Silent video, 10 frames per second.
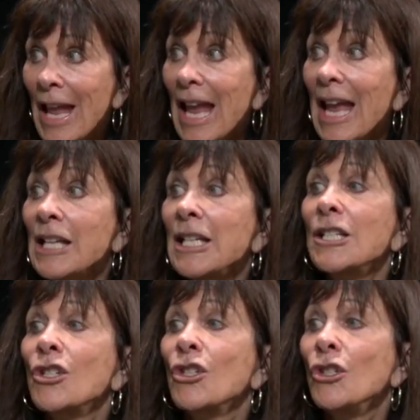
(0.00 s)
And
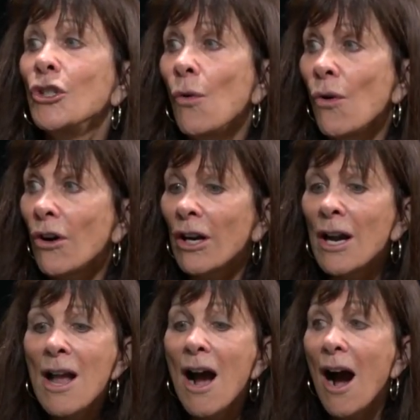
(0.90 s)
it's your
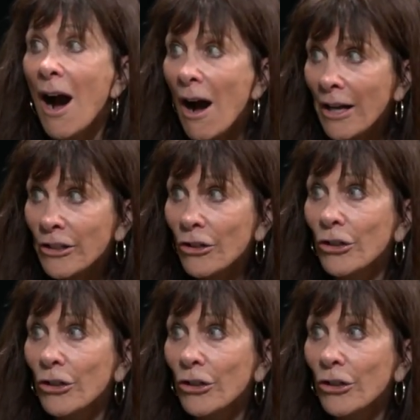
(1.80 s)
honor,